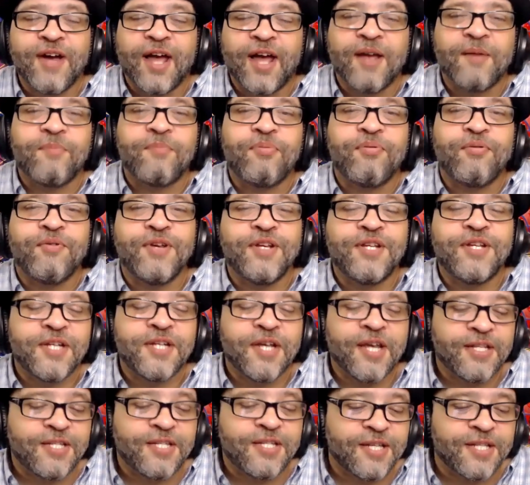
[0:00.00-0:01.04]
I
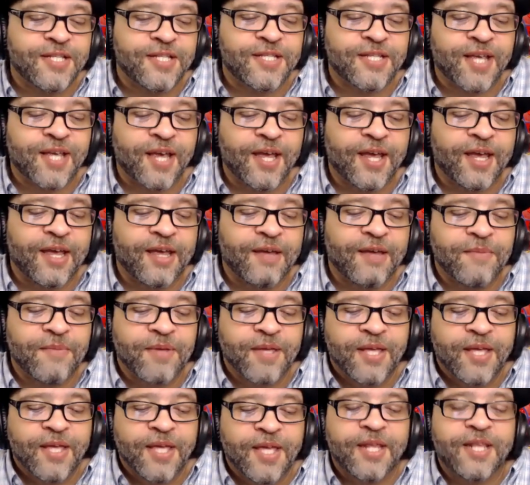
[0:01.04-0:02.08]
appreciate your time.
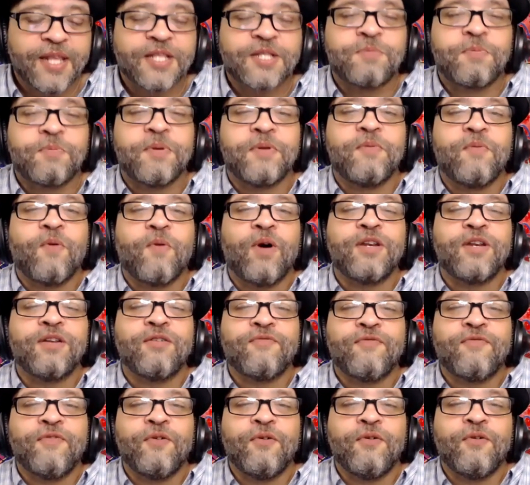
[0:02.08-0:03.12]
It has been
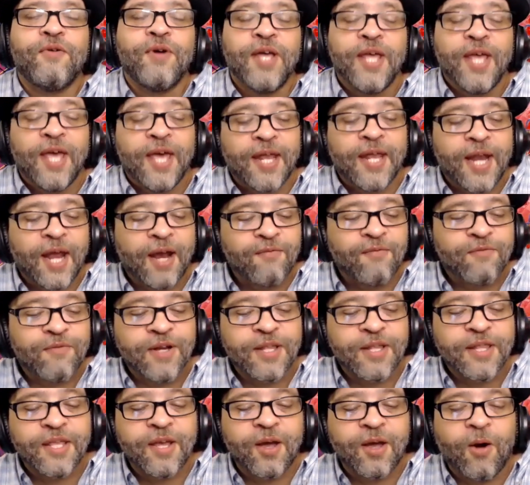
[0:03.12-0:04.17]
wonderful. And I
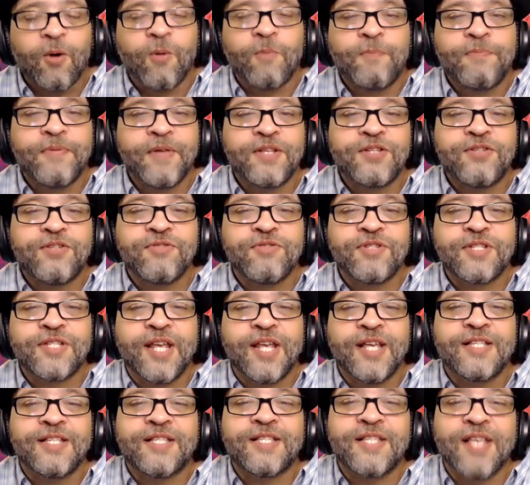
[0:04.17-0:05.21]
really hope that you
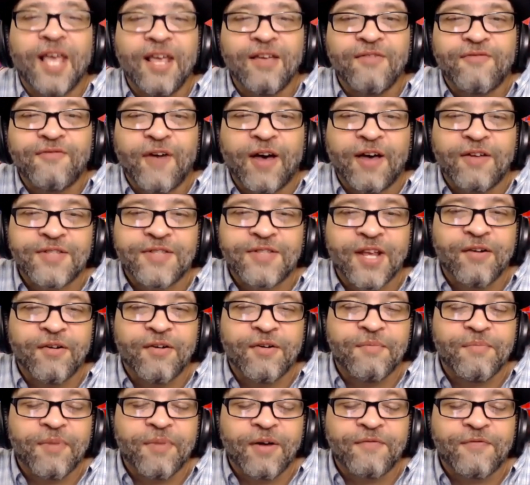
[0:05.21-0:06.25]
stay safe out
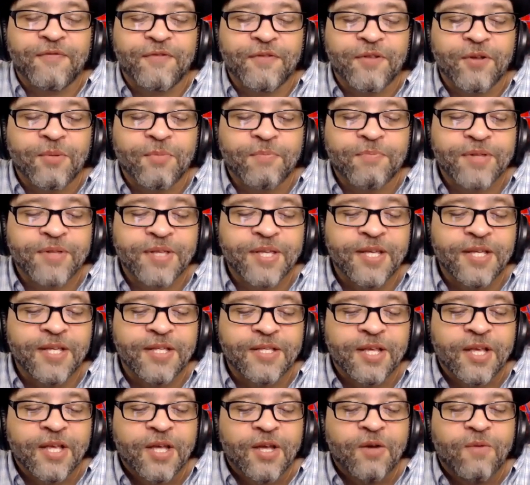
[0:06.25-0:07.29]
there in Buffalo.
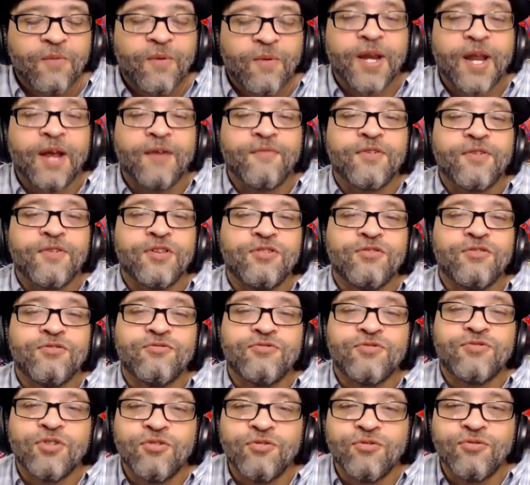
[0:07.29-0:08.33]
Please, whatever
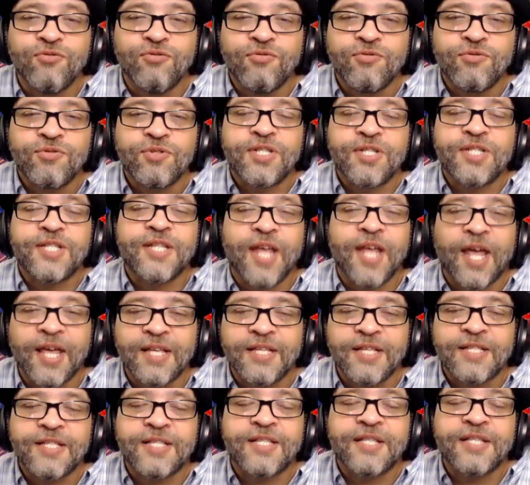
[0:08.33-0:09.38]
you do,
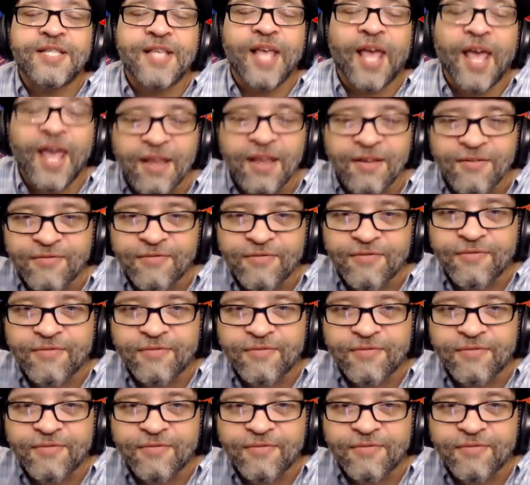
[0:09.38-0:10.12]
stay safe.